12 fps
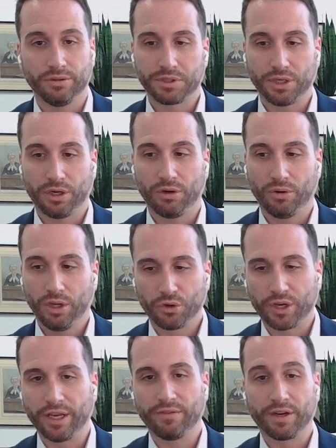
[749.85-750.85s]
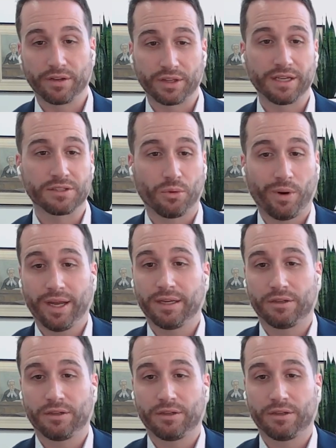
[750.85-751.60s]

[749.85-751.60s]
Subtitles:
So giving things away,